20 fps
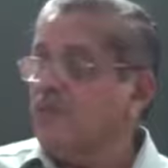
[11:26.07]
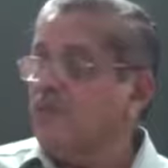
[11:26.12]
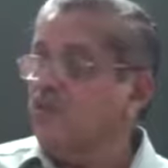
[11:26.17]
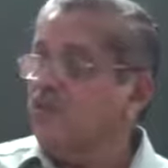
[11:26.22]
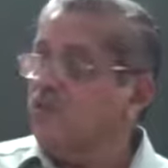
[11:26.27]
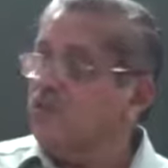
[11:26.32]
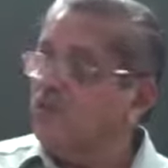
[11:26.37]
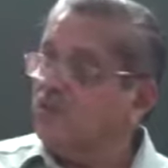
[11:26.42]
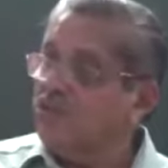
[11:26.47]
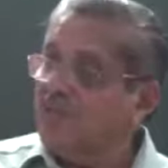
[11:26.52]

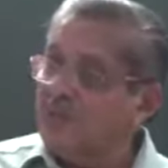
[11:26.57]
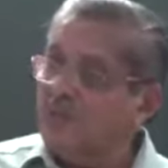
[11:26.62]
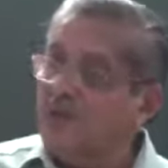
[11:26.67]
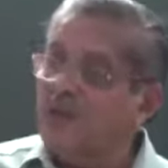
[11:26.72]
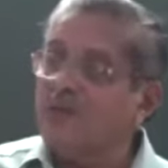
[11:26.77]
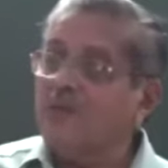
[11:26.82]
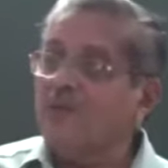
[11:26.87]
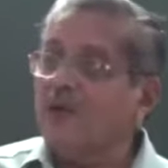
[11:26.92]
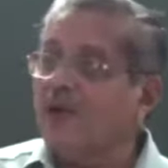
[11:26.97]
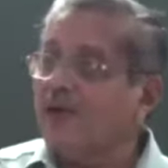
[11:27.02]
So their
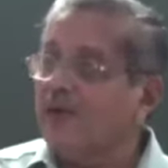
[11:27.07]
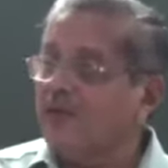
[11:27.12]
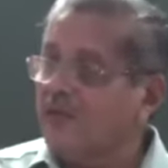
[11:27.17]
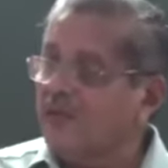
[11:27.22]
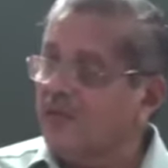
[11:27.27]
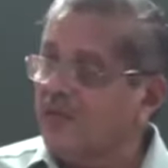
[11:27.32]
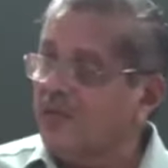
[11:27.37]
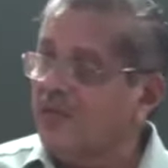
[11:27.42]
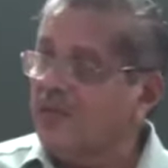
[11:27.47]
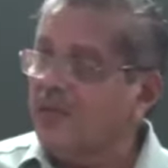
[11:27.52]
boiling point
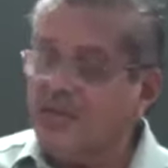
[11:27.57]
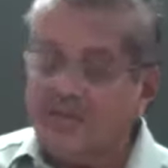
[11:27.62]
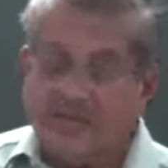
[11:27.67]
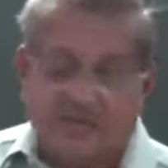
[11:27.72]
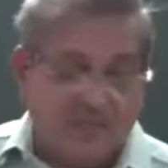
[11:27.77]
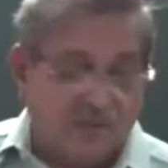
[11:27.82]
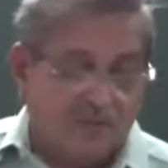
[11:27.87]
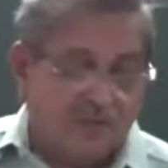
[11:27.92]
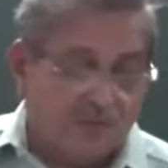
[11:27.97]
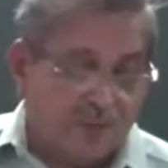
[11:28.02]
and
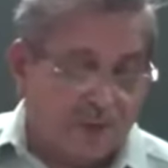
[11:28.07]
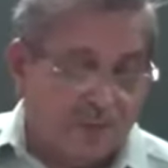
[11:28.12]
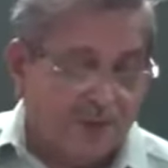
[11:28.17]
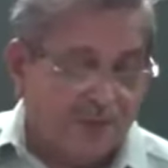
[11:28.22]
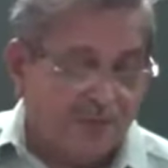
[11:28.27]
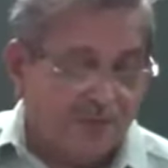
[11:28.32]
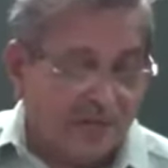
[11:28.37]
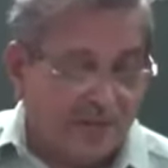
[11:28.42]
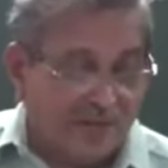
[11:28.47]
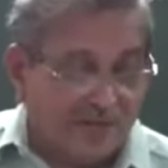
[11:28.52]
other
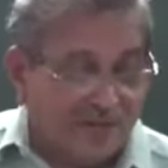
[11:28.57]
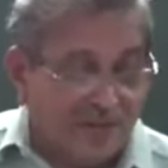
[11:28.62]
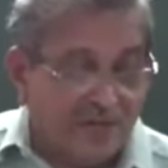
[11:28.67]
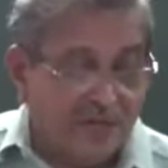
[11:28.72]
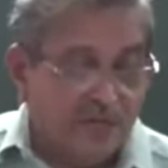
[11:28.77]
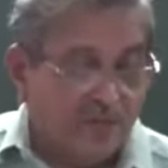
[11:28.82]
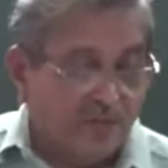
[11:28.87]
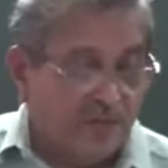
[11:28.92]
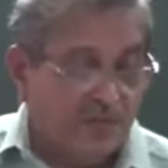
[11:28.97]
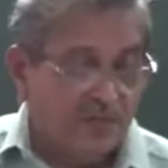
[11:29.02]
properties are
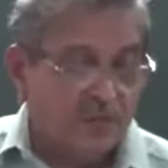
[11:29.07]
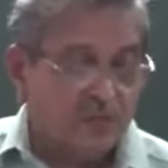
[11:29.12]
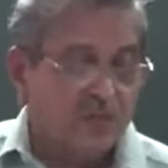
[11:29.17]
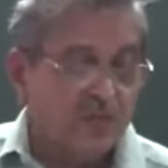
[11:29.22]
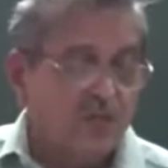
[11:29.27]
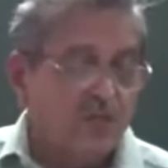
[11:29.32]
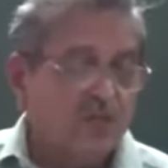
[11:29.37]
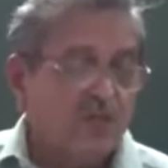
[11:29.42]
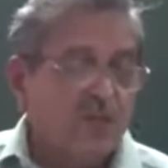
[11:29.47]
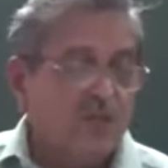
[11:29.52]
entirely different.
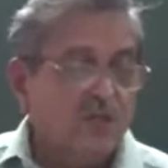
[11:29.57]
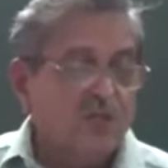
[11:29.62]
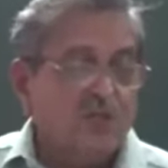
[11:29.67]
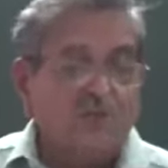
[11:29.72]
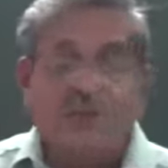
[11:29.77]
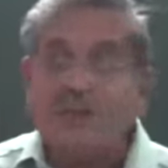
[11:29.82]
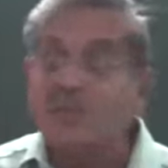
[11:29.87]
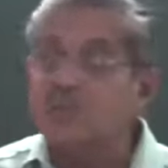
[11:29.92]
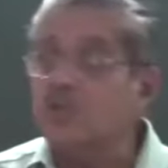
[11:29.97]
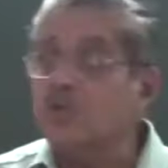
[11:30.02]
The
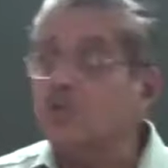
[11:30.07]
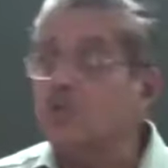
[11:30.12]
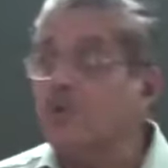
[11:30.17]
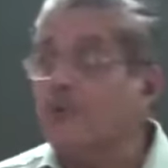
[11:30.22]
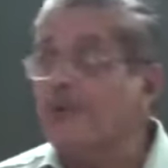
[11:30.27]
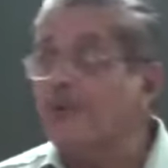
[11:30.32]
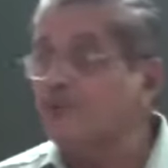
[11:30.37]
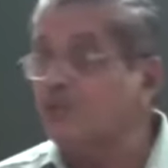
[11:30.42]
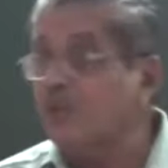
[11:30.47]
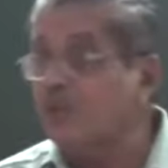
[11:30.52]
functional group
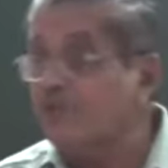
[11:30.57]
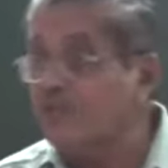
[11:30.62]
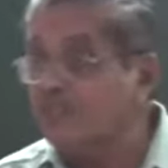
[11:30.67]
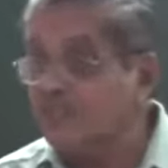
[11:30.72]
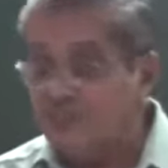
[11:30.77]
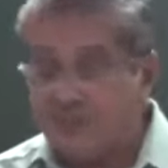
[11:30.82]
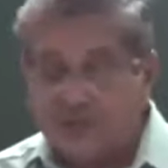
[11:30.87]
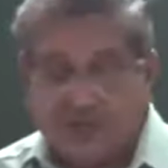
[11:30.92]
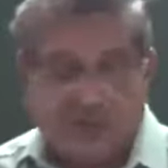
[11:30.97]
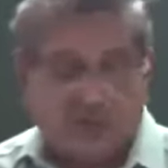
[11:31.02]
itself is
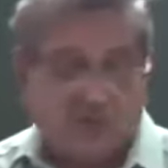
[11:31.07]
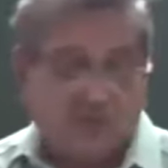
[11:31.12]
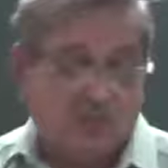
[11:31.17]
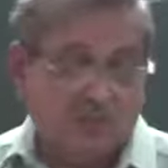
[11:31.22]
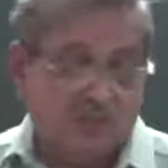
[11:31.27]
different.